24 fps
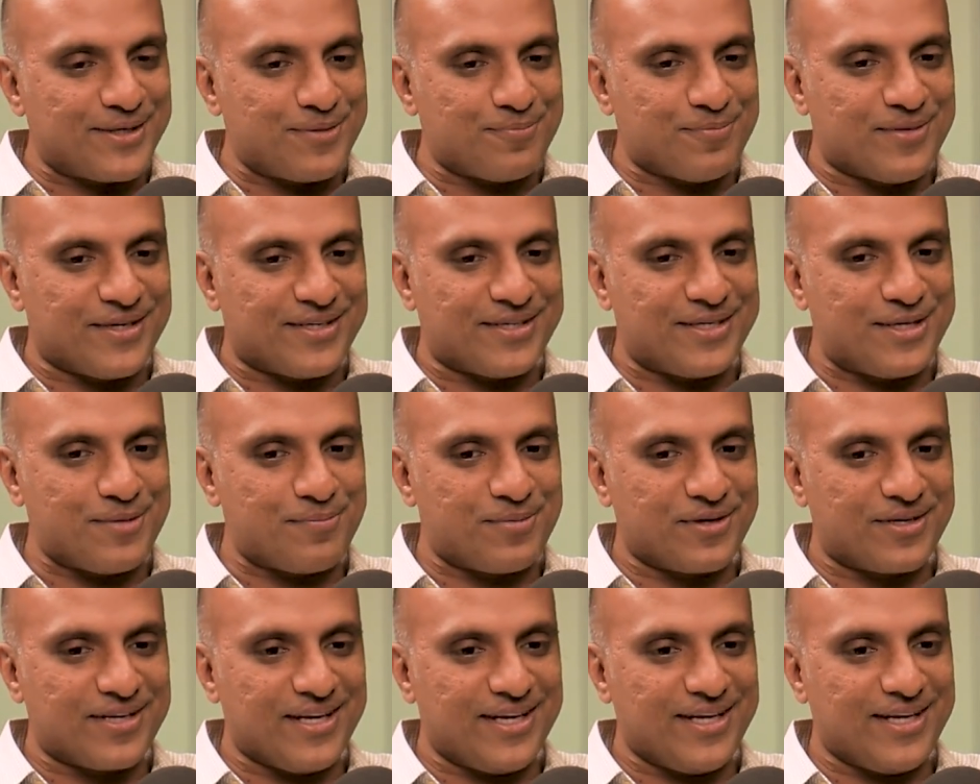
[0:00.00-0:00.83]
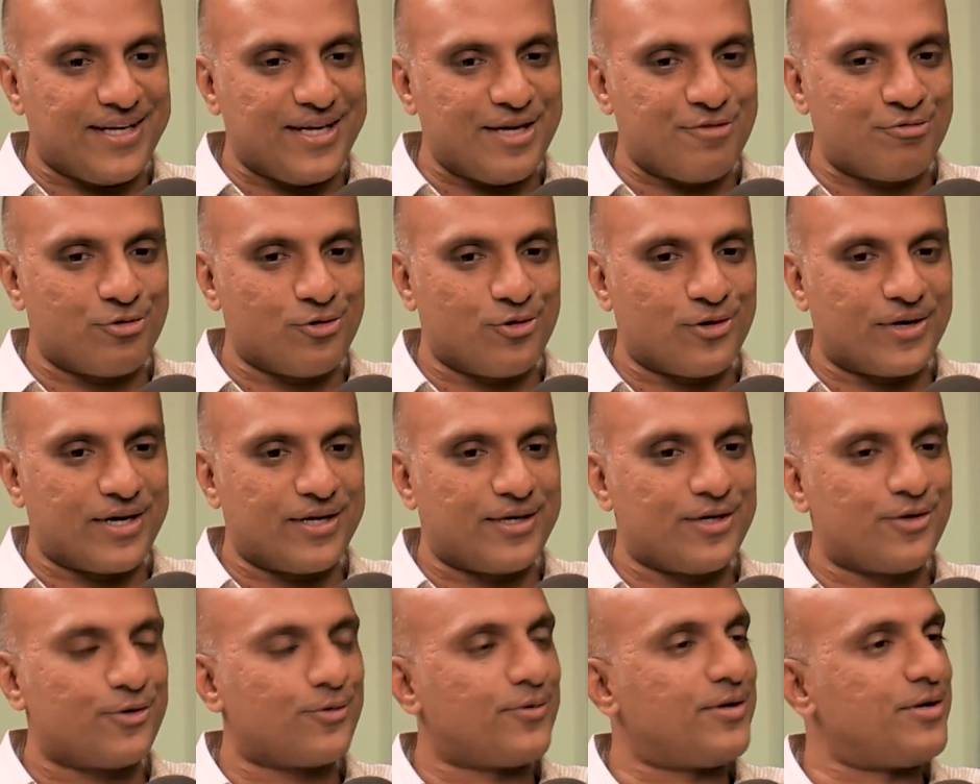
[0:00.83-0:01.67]
but typically if you look at
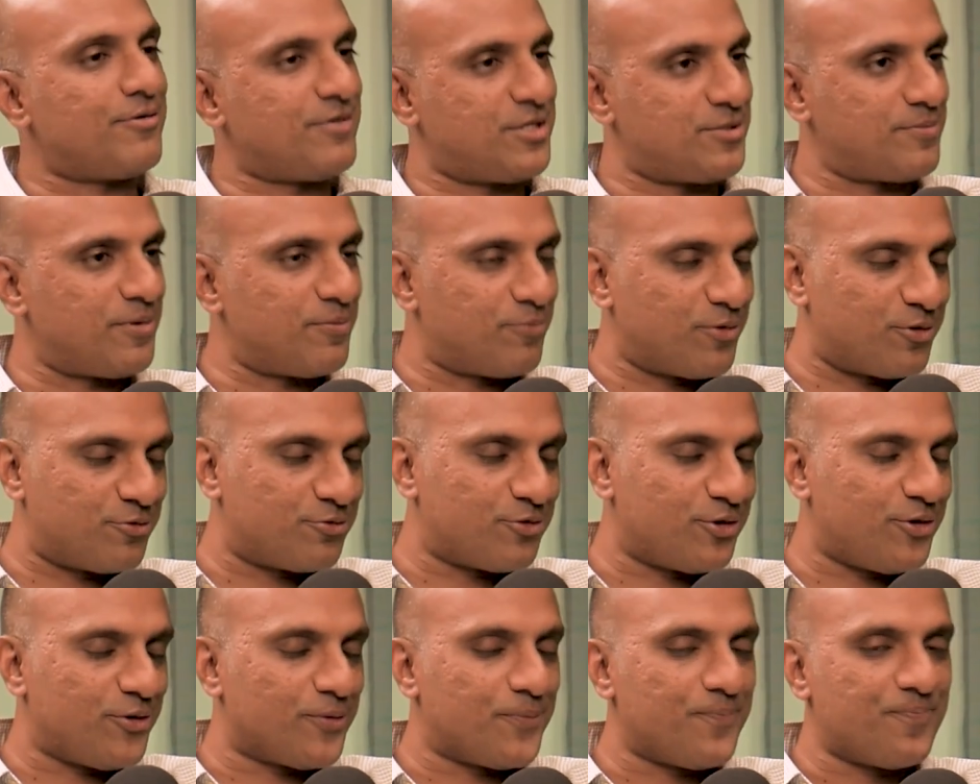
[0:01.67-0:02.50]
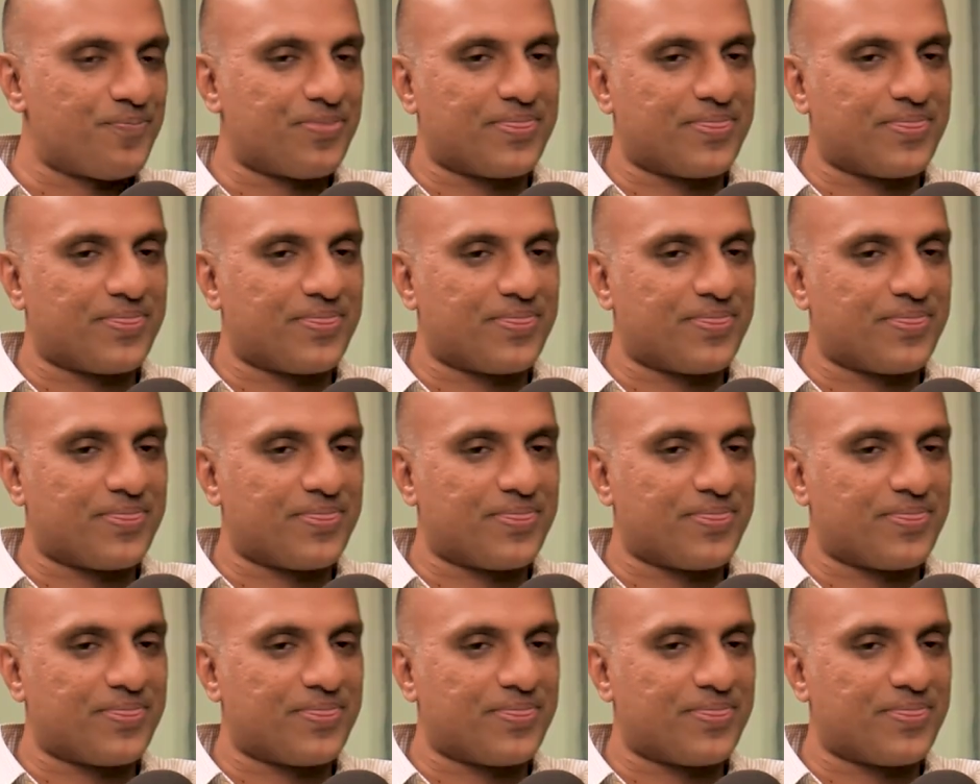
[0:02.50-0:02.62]
it to investment portfolio,